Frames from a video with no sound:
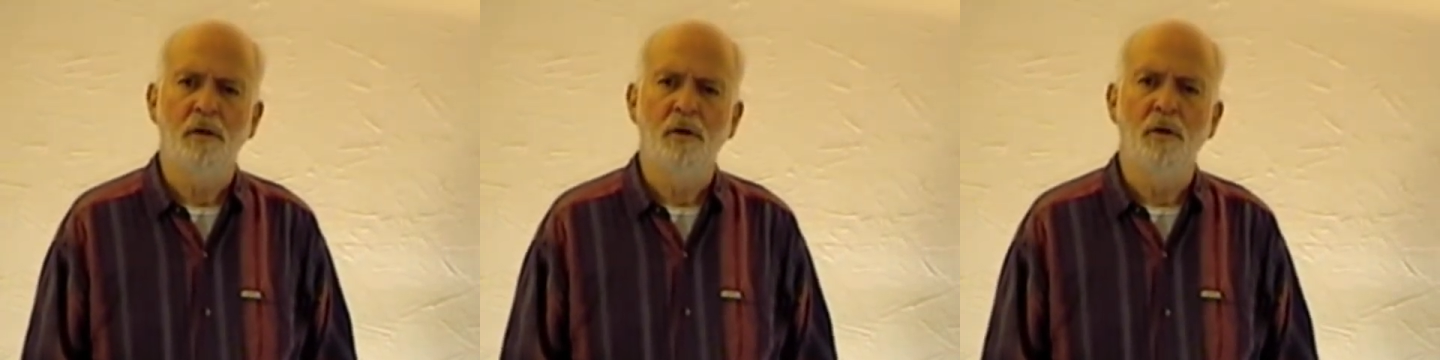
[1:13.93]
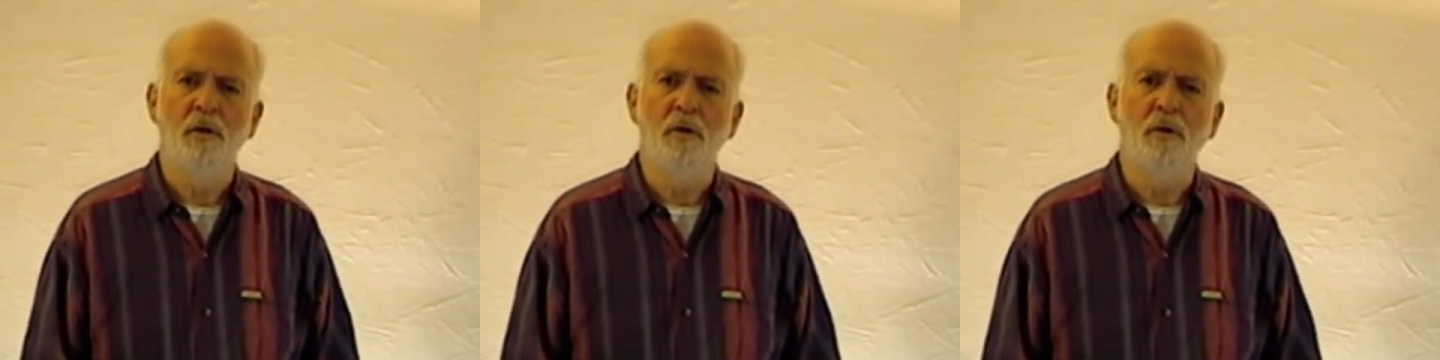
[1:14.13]

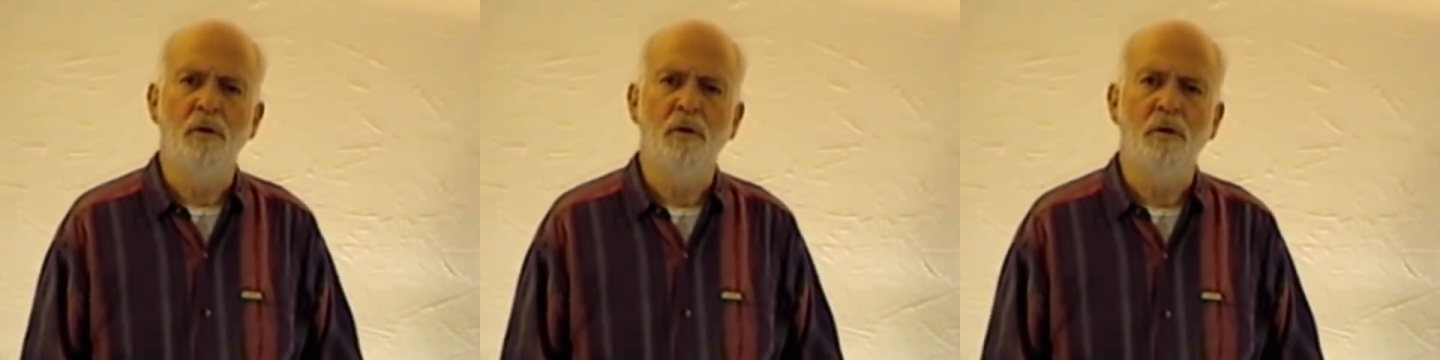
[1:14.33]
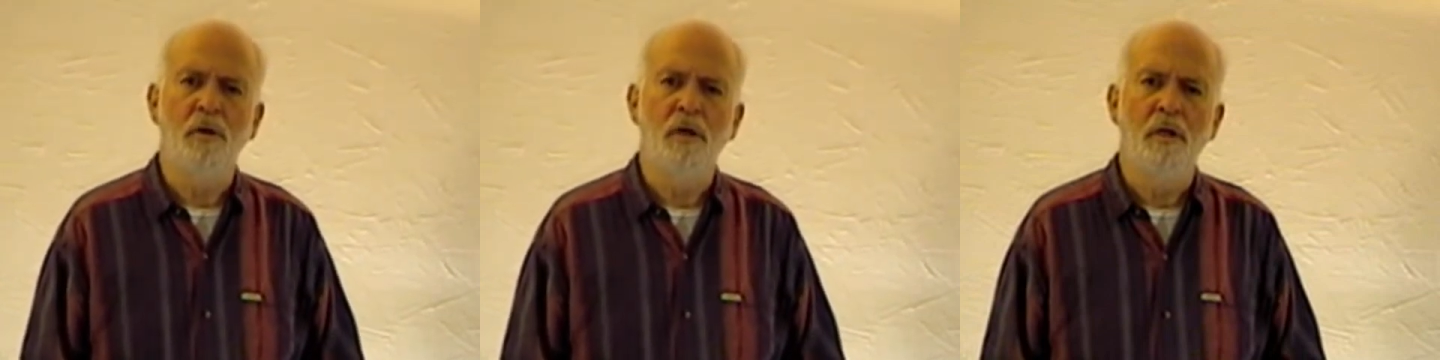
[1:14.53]

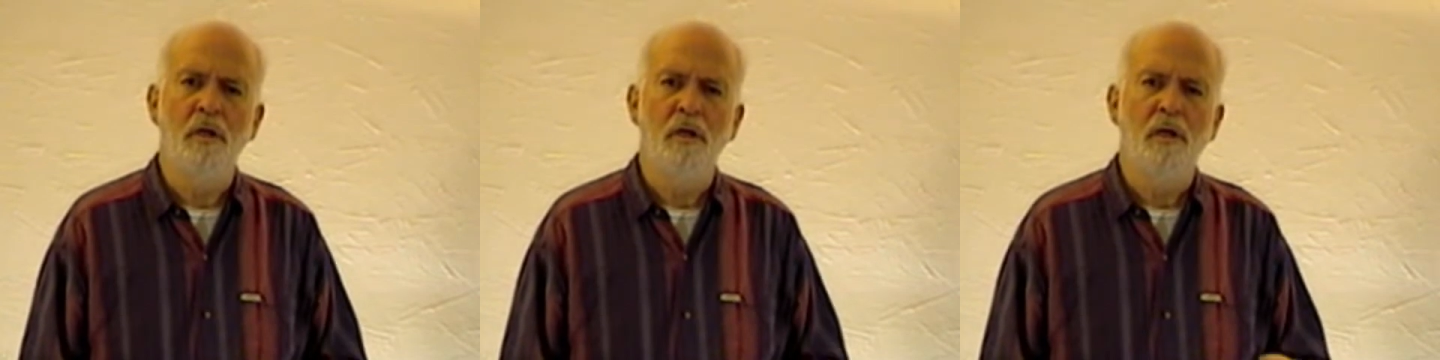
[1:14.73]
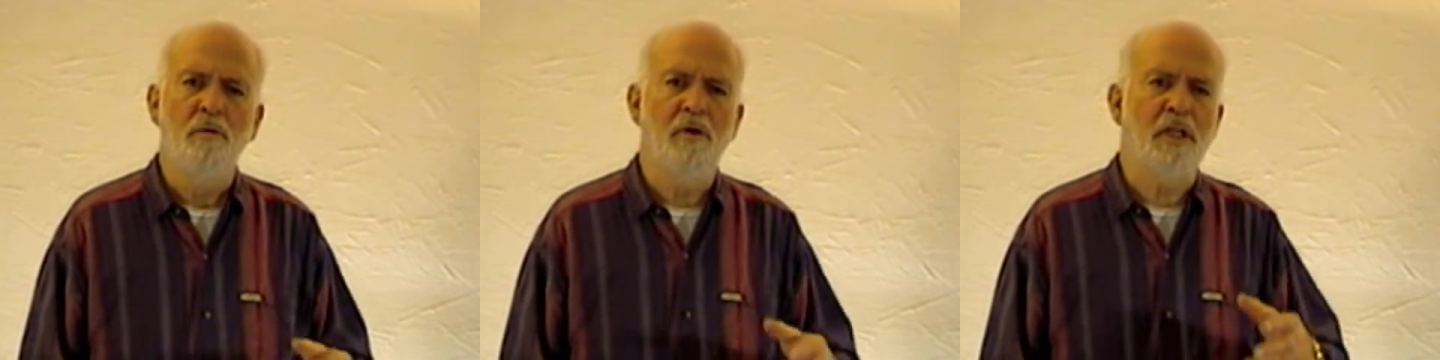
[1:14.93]
Who,
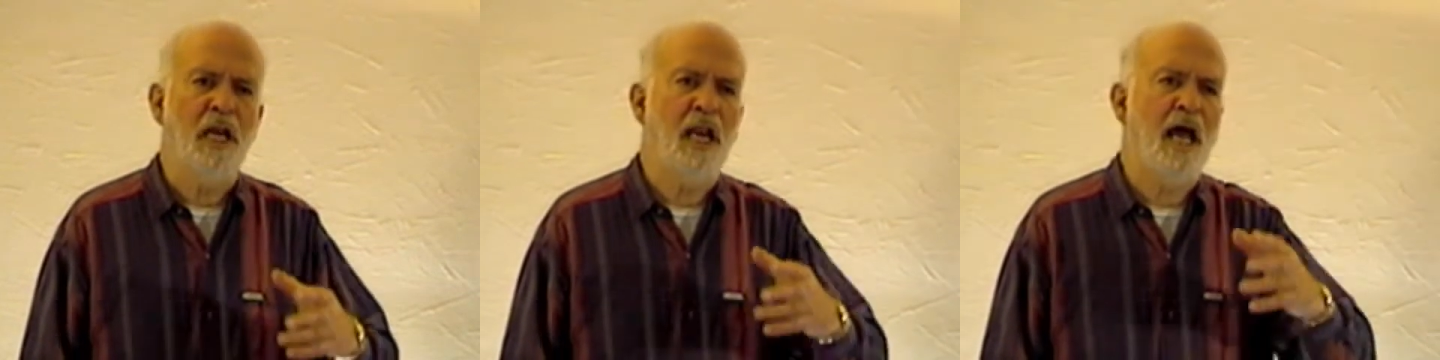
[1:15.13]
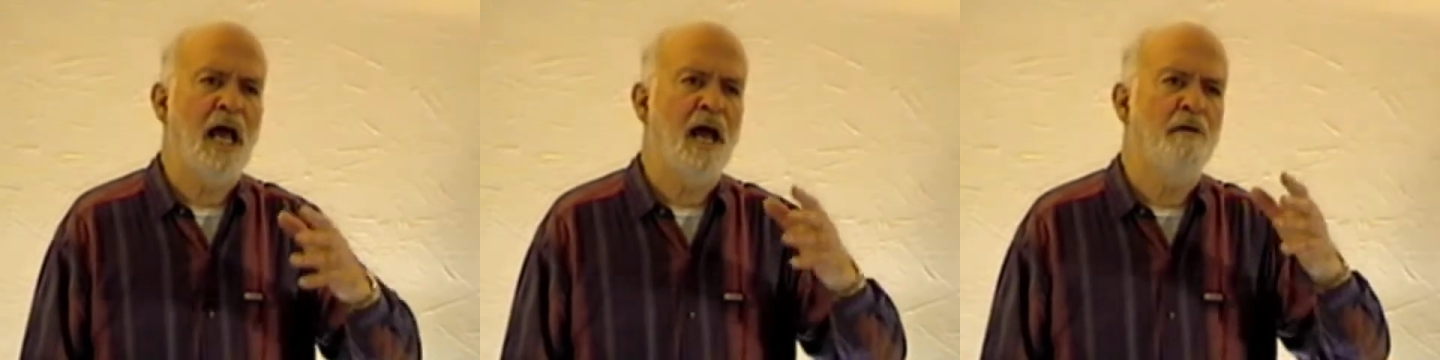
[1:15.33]
with a
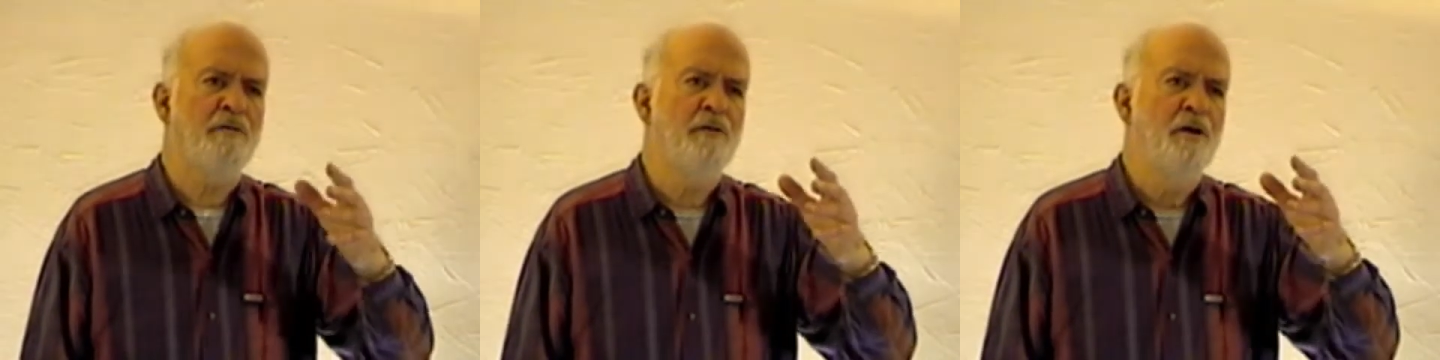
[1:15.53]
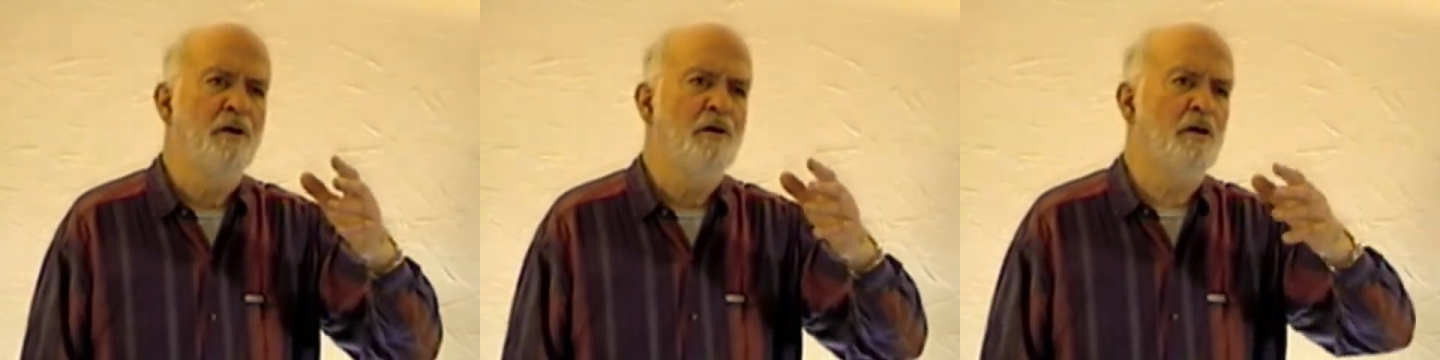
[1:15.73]
laugh,
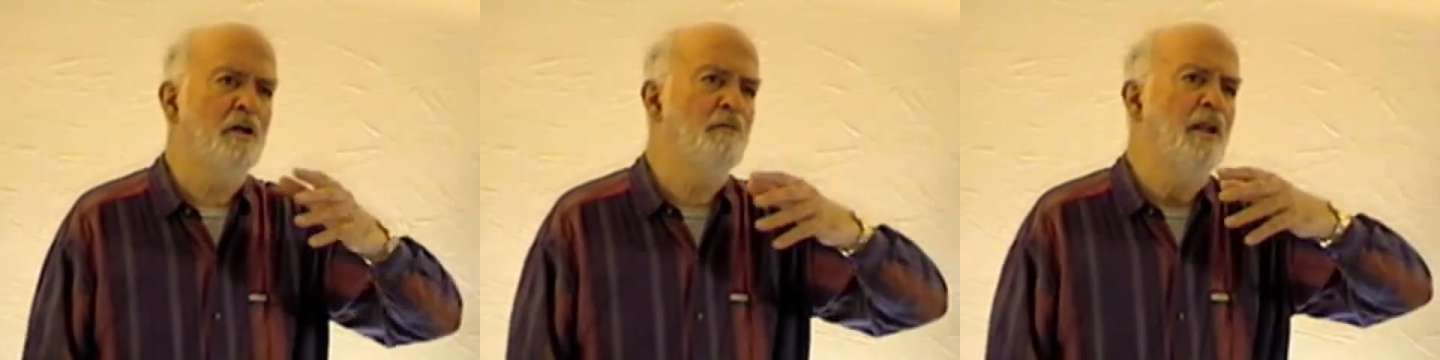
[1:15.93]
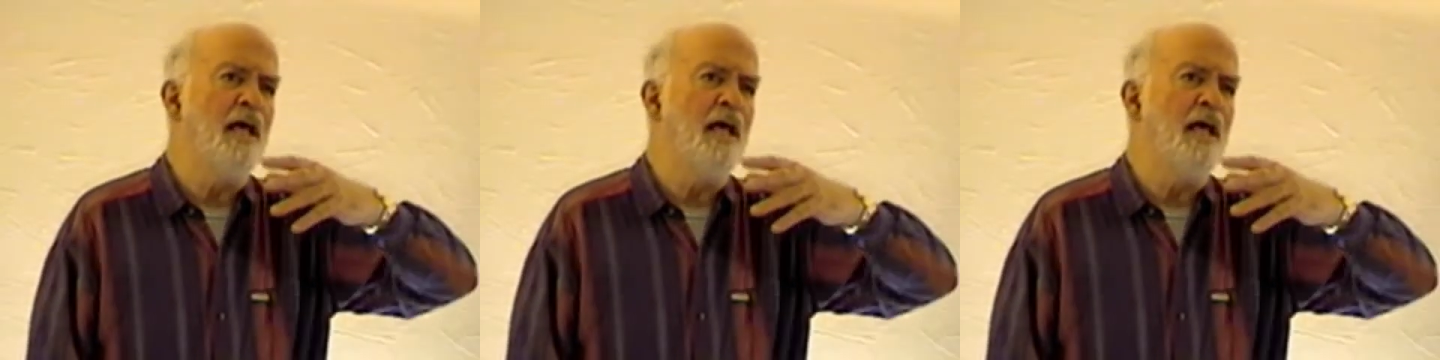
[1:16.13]
could have